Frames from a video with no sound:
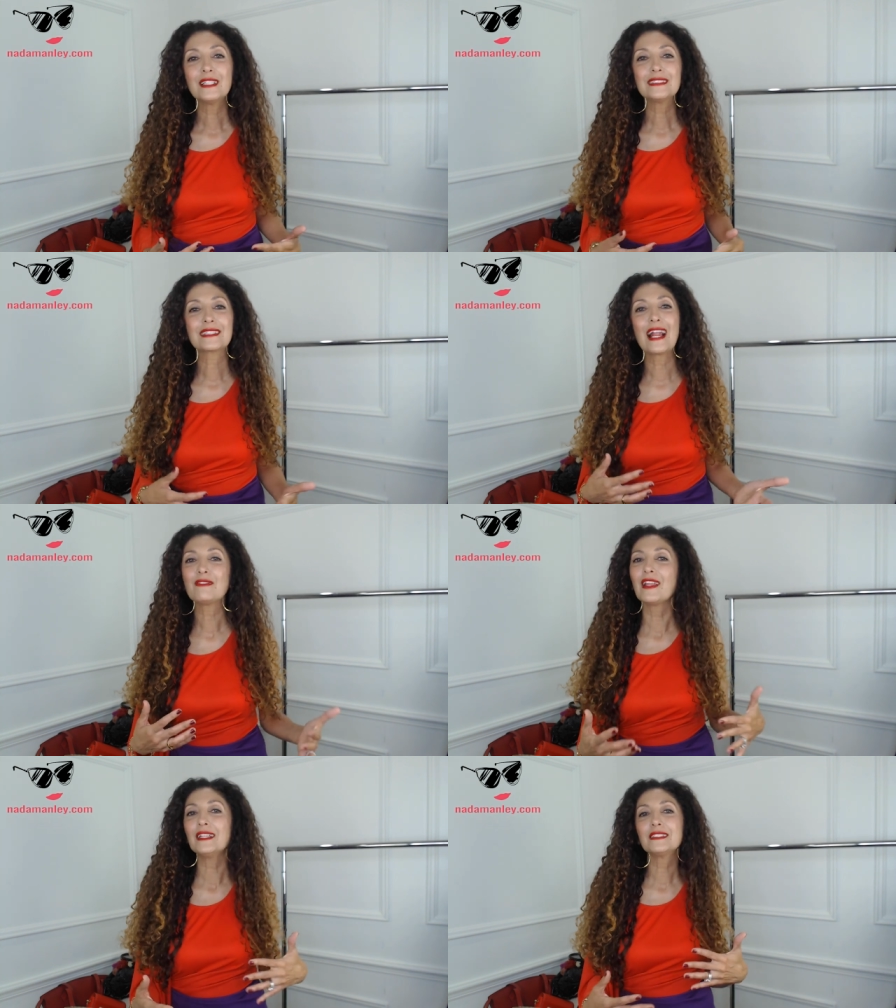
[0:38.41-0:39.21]
it's going to have
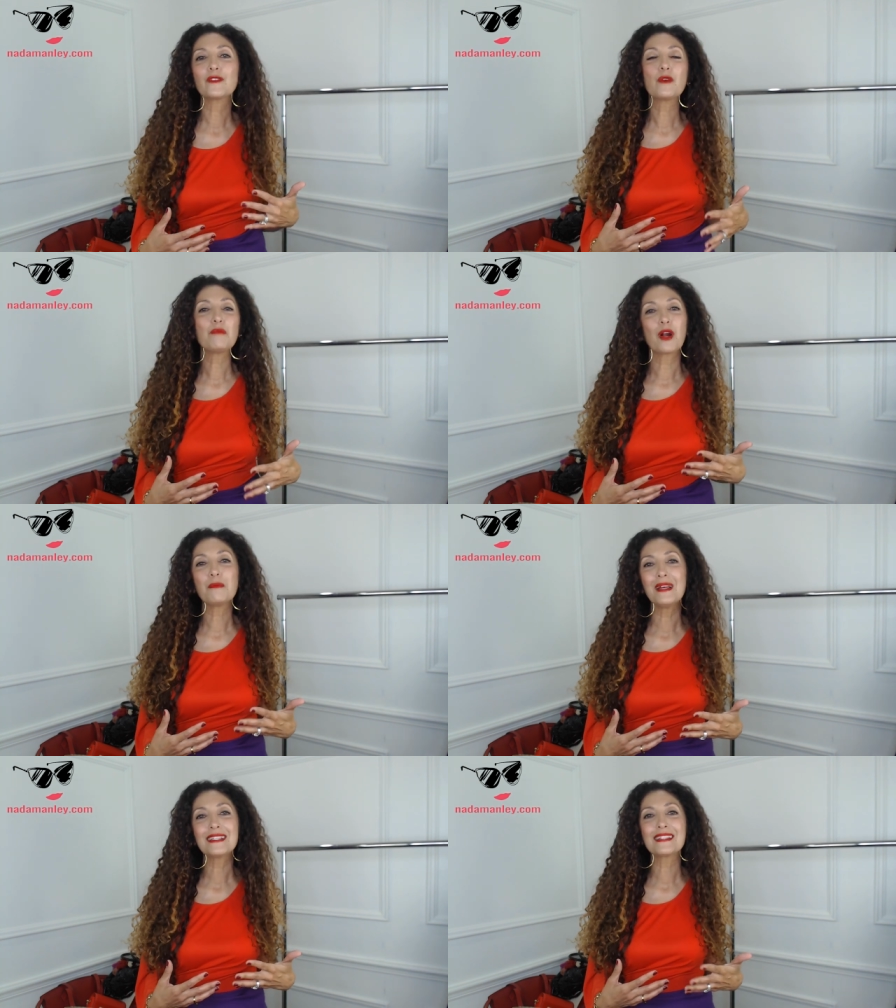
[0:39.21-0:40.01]
lots of
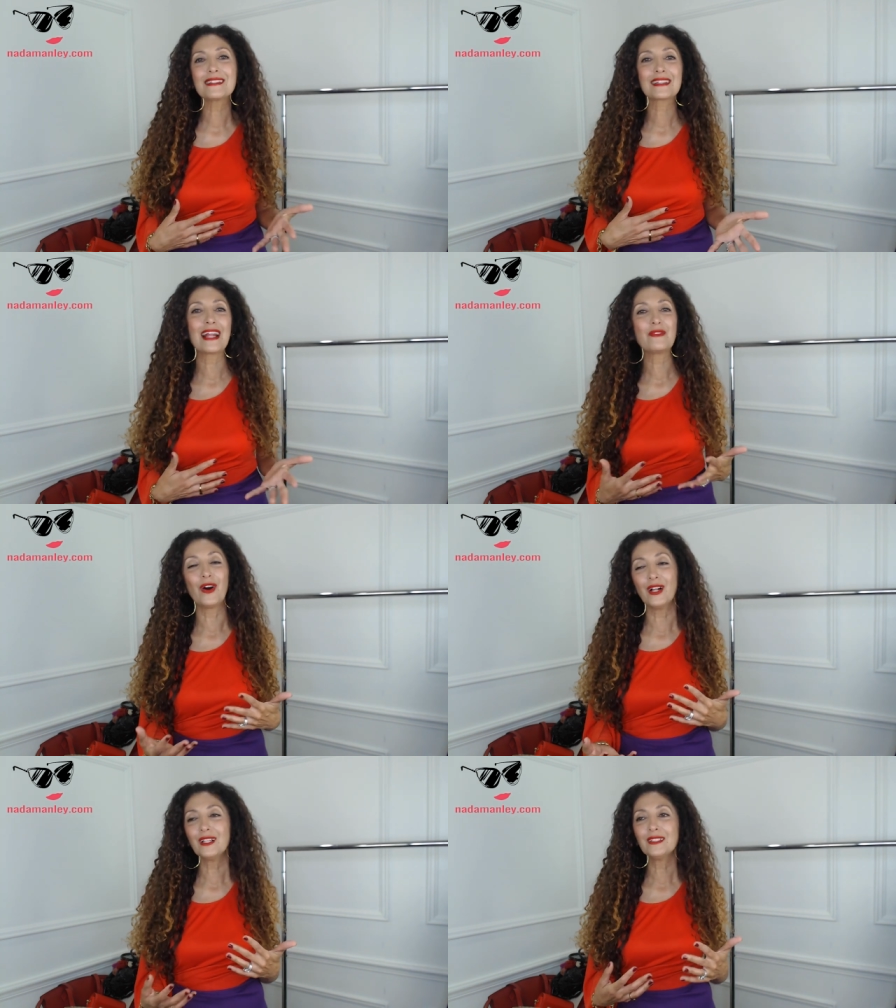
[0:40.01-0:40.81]
compartments. It's going to have
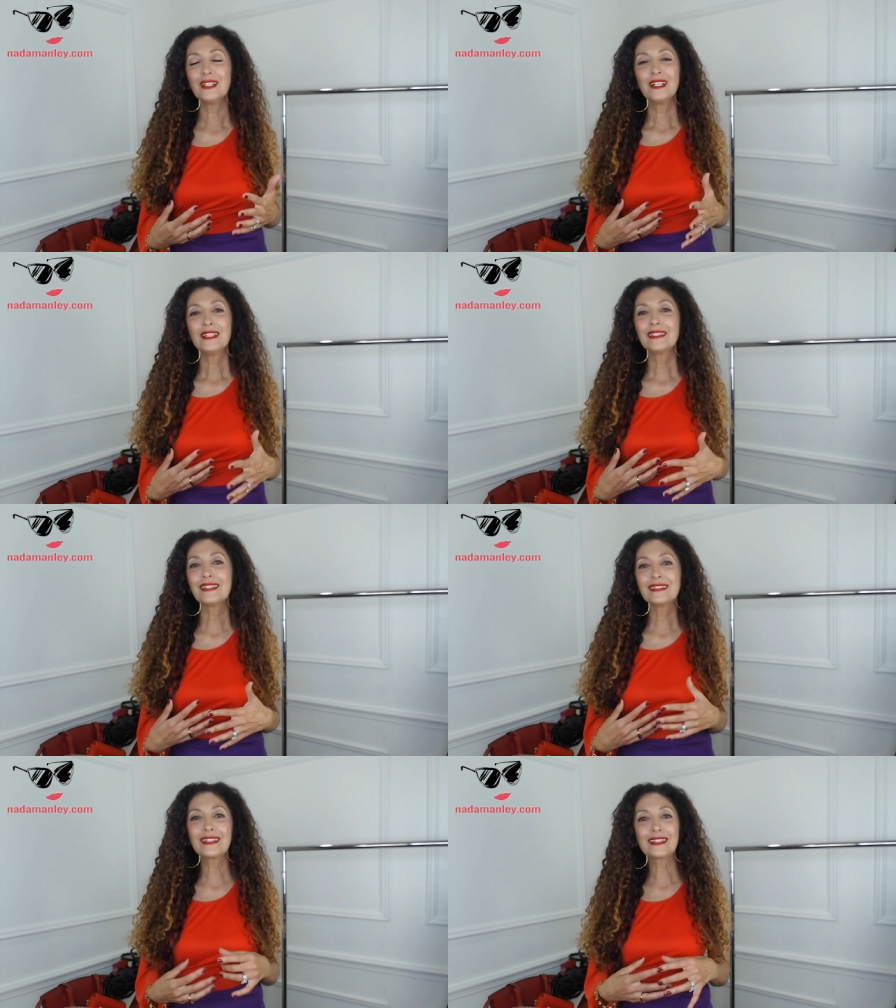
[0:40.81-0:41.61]
all
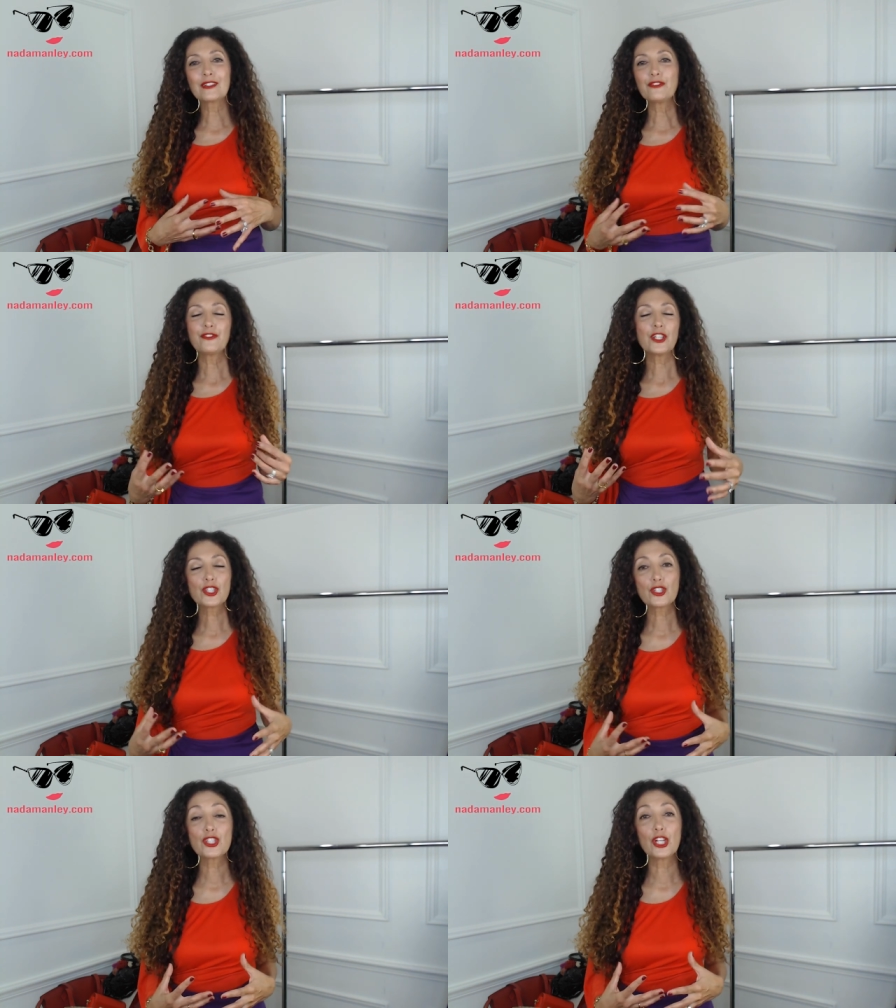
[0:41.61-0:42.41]
the, the little
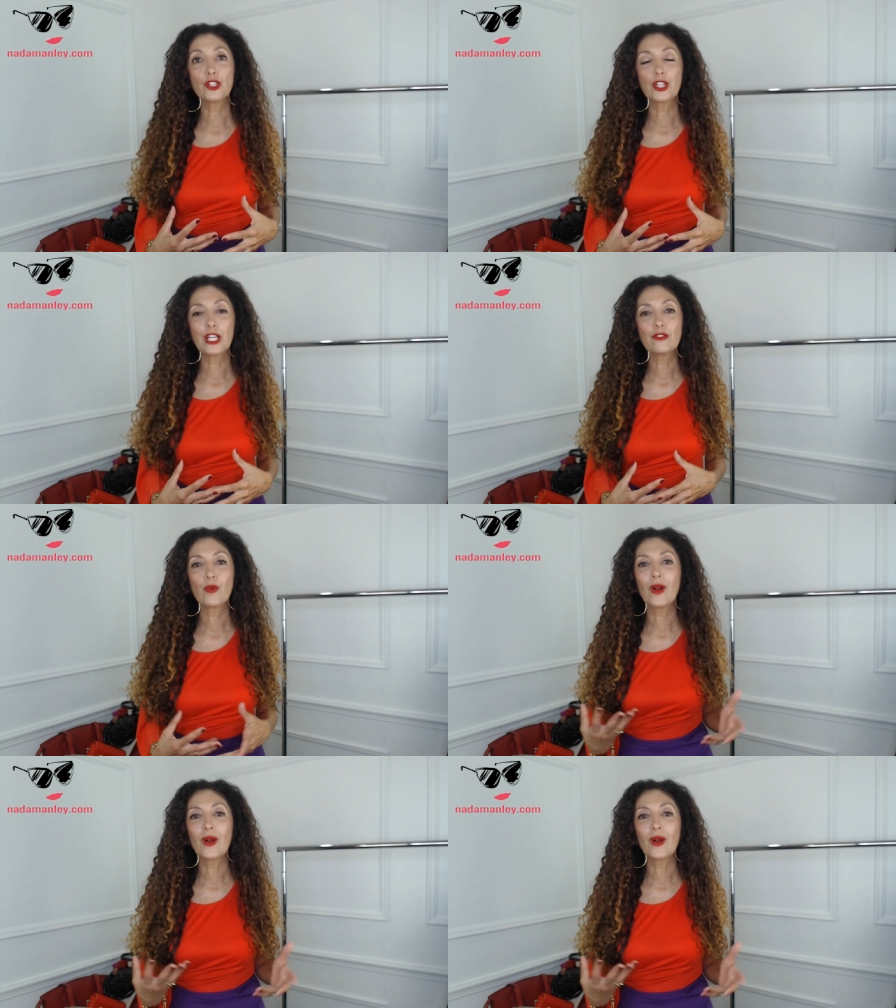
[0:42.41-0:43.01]
features that you're looking for.